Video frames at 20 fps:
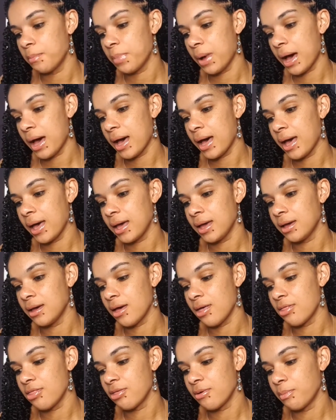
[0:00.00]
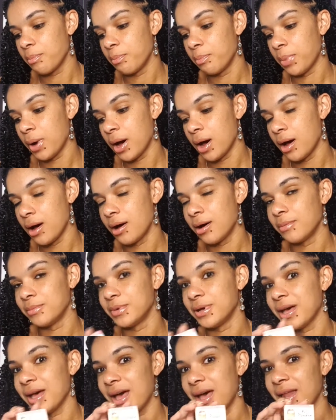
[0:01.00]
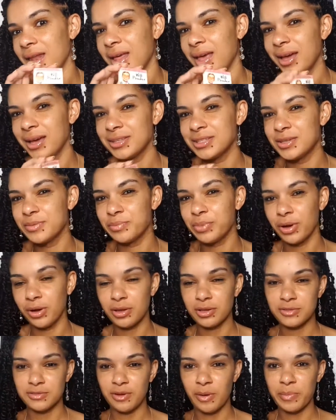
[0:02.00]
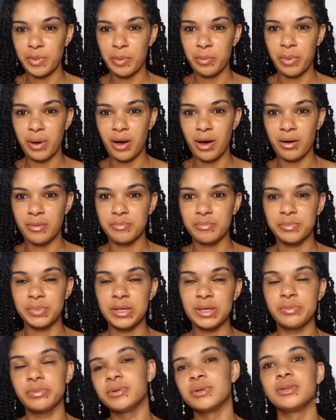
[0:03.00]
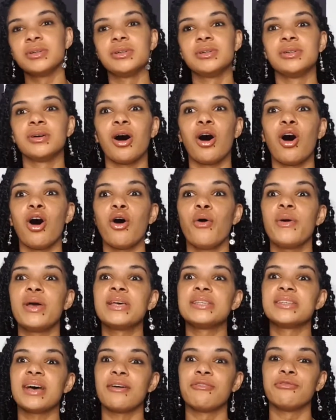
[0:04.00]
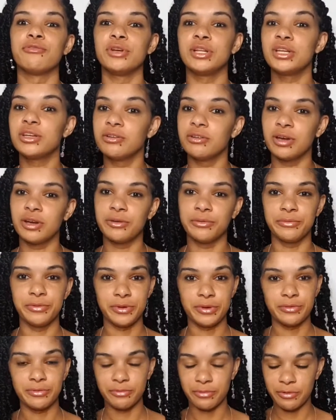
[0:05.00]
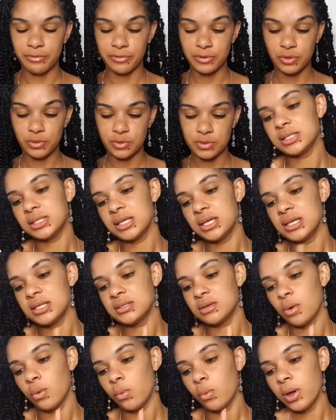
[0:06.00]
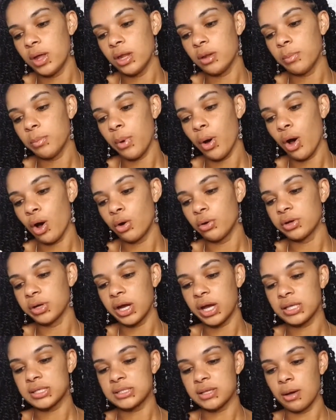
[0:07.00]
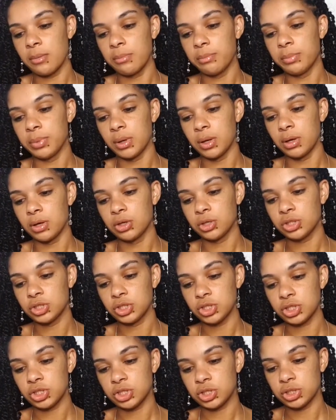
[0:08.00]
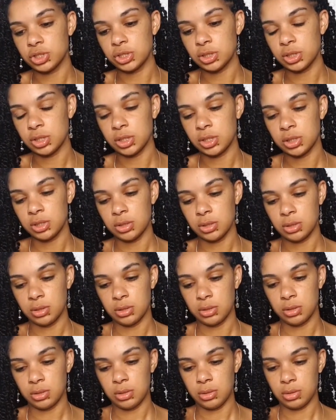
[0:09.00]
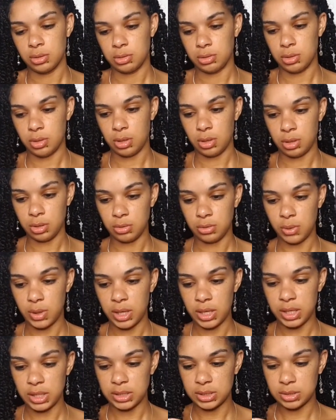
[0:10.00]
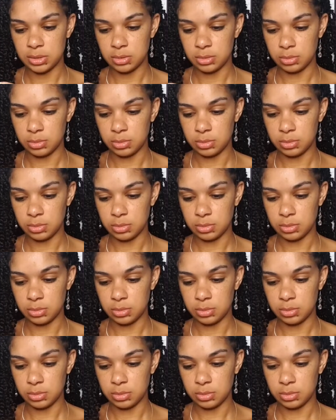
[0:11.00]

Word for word: by The Balm. I like getting products from The Balm. People always have really great re reviews. It is Will Powder. It's a blush. How do I get